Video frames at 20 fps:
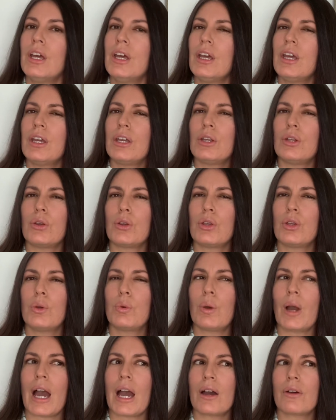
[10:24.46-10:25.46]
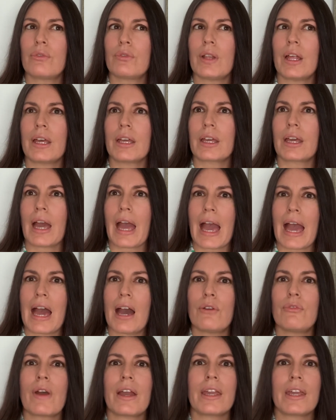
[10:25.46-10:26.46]
You know, you have like,
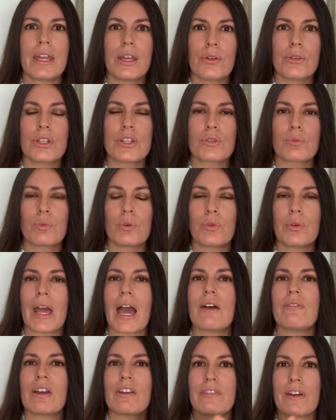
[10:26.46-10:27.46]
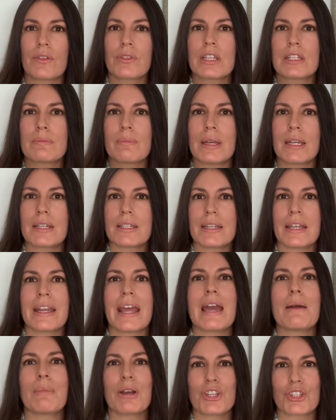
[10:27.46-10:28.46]
have I healed this wound? Have I found this medicine?
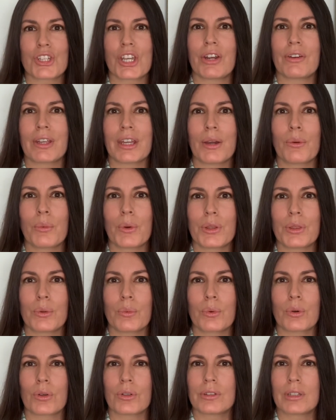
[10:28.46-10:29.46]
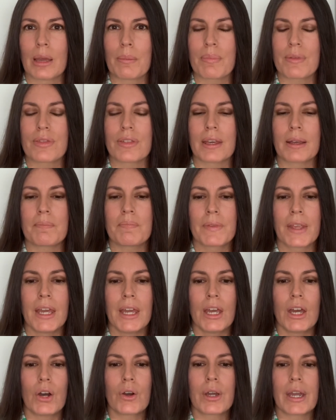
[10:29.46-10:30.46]
Am I sharing it with the world type of thing?
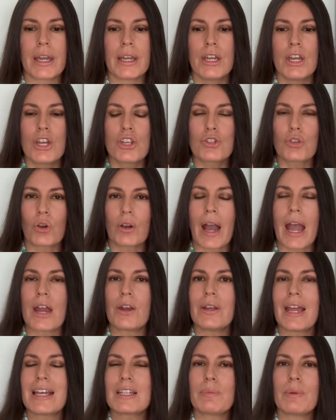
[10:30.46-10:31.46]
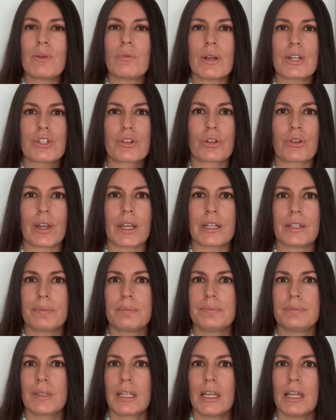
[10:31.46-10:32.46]
Okay, so Chiron has been retrograde.
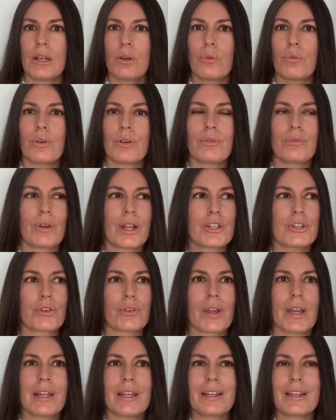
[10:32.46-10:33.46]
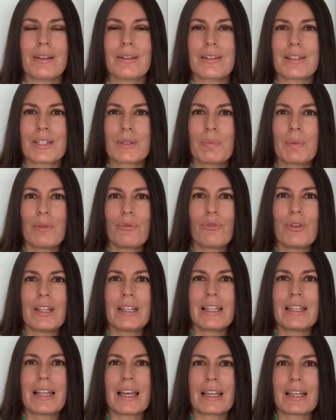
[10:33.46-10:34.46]
What retrograde, and it's been
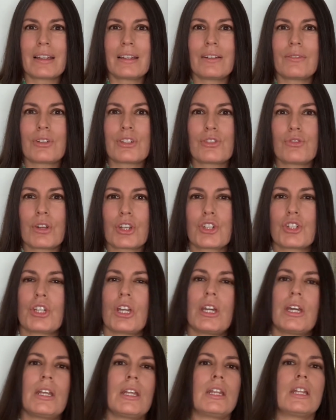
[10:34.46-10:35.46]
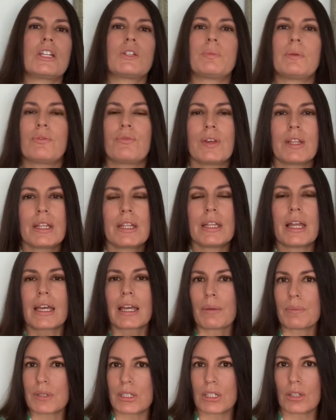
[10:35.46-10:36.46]
feeling like a restriction, and it's been feeling
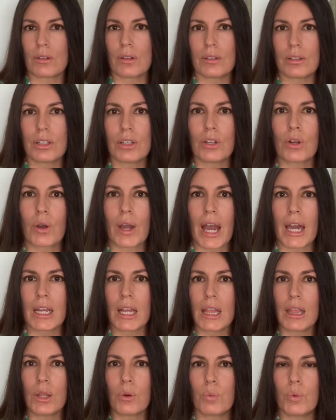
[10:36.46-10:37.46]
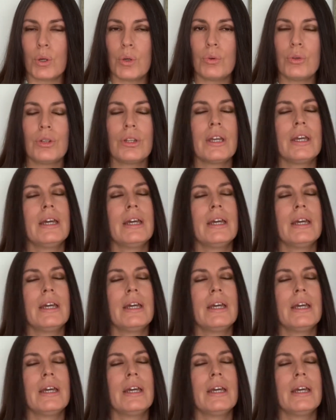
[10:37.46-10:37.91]
like I'm still, you know, kind of in the wound.